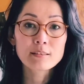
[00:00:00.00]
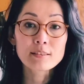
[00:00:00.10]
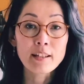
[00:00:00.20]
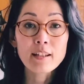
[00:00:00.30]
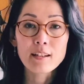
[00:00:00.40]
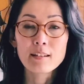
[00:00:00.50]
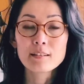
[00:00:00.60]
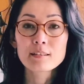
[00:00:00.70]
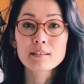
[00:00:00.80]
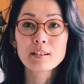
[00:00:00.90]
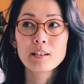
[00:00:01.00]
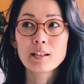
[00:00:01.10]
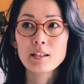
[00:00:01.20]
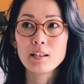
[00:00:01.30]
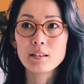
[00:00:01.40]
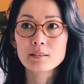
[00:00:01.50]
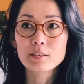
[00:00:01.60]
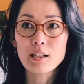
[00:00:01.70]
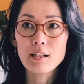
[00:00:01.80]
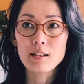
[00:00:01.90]
Second
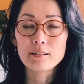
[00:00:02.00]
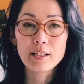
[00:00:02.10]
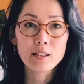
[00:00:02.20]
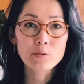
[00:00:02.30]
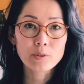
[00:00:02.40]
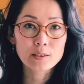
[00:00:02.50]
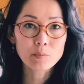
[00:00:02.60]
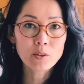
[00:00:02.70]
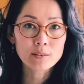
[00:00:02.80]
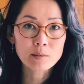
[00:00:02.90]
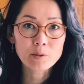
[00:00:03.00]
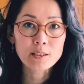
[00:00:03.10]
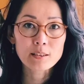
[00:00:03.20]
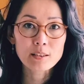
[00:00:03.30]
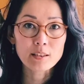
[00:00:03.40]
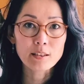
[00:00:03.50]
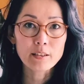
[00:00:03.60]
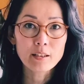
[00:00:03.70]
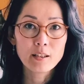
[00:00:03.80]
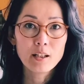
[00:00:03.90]
is take responsibility